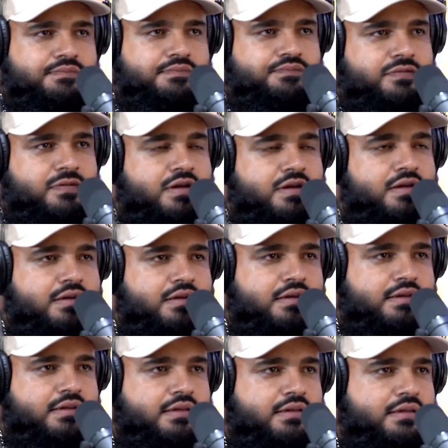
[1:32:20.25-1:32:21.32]
The Rock more
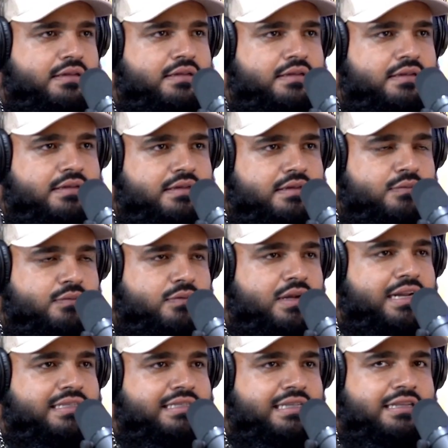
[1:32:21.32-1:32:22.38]
as like
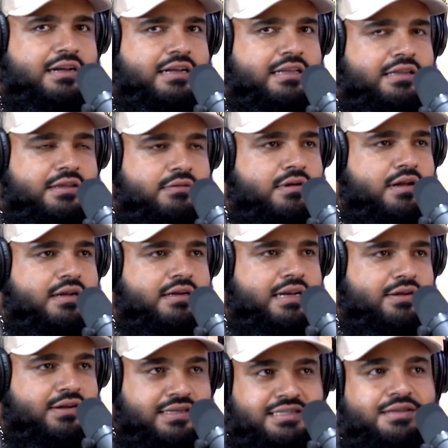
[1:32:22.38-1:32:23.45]
I see the Rock
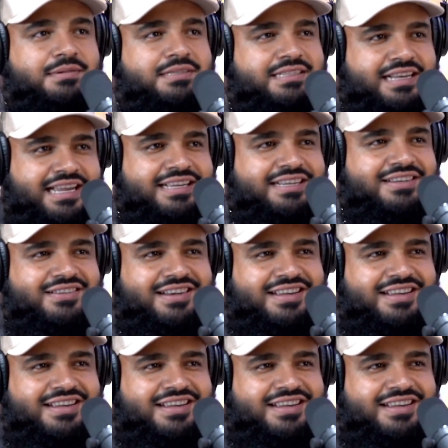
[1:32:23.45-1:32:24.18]
now, I see him as an actor now.